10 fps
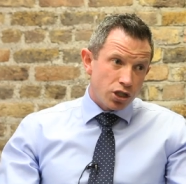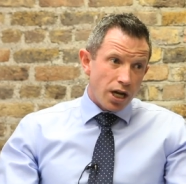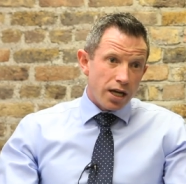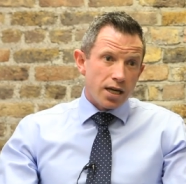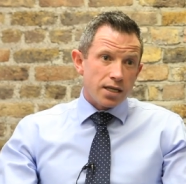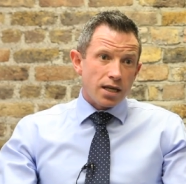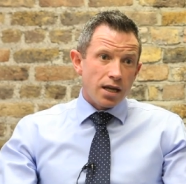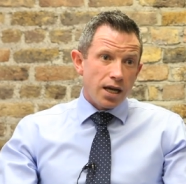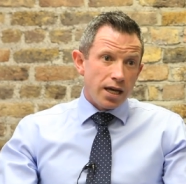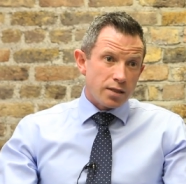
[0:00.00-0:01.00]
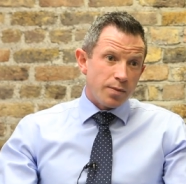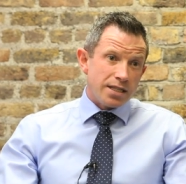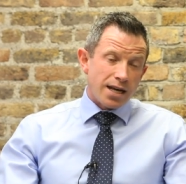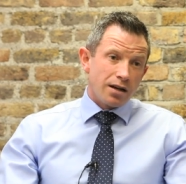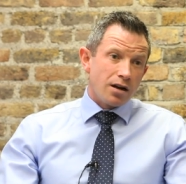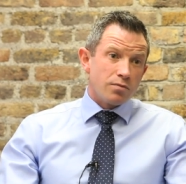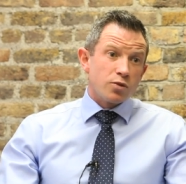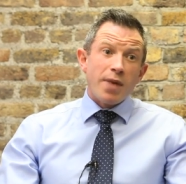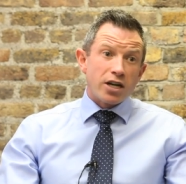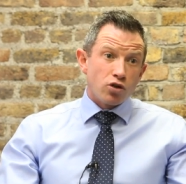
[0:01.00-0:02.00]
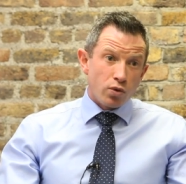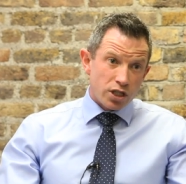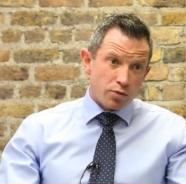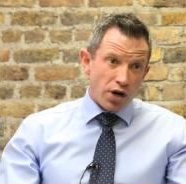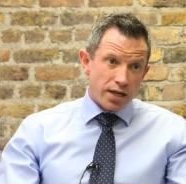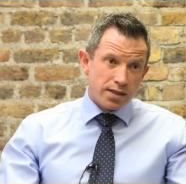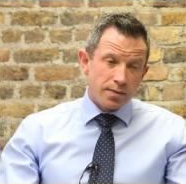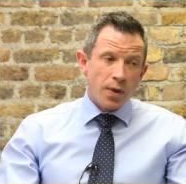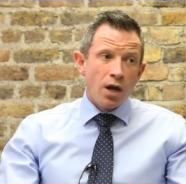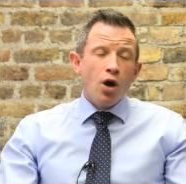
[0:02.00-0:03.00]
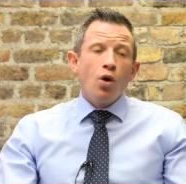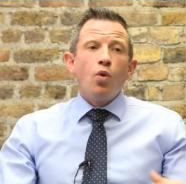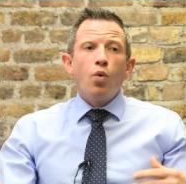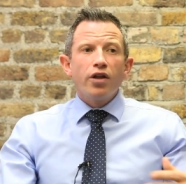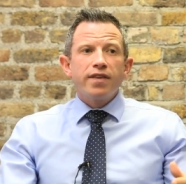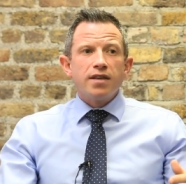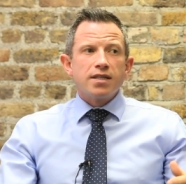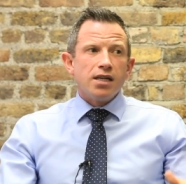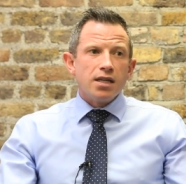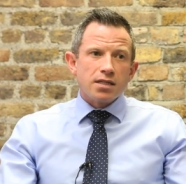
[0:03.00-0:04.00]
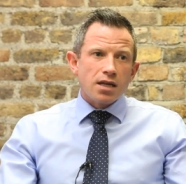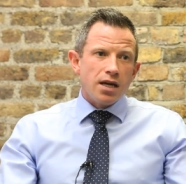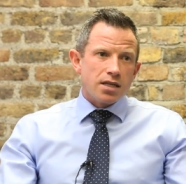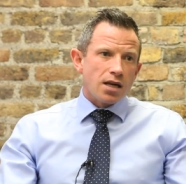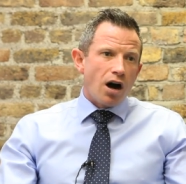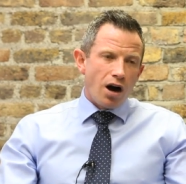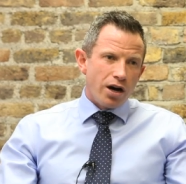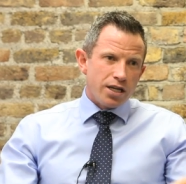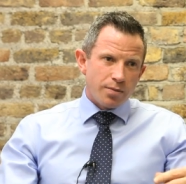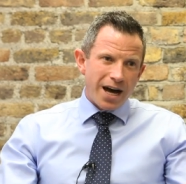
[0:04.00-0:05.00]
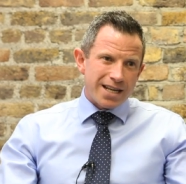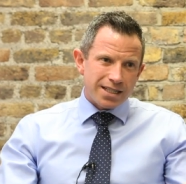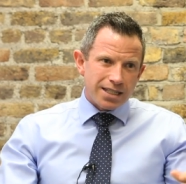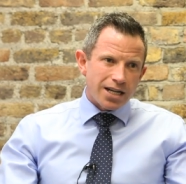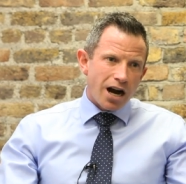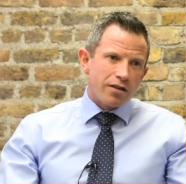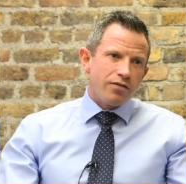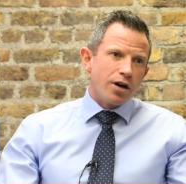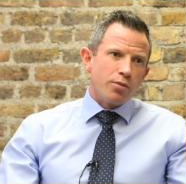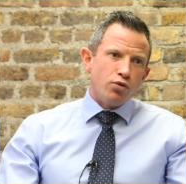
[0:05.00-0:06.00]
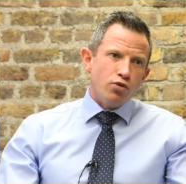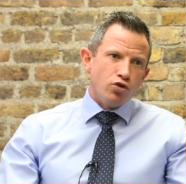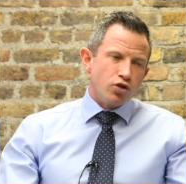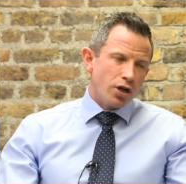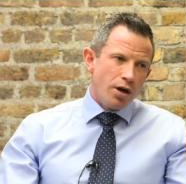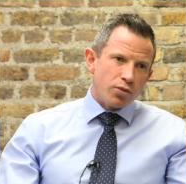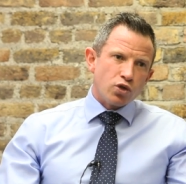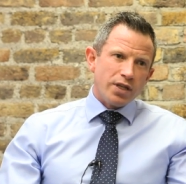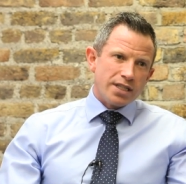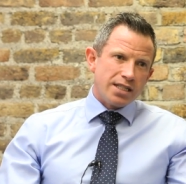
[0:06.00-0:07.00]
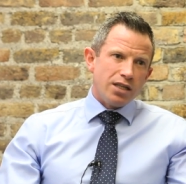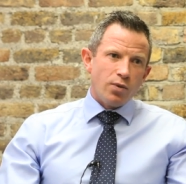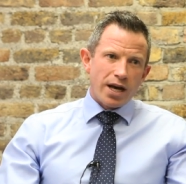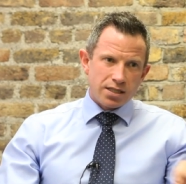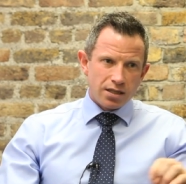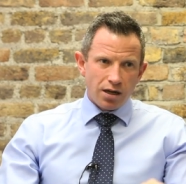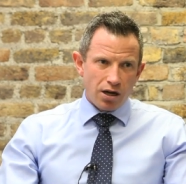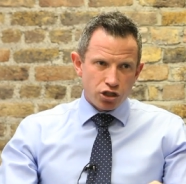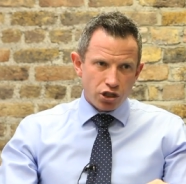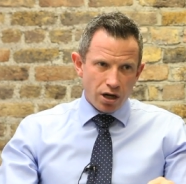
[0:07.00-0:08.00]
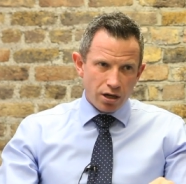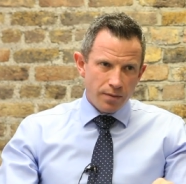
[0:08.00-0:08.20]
is ESB Telecom's Metro Express. What this is, is a high capacity dark fibre route between City West and Clonshaugh.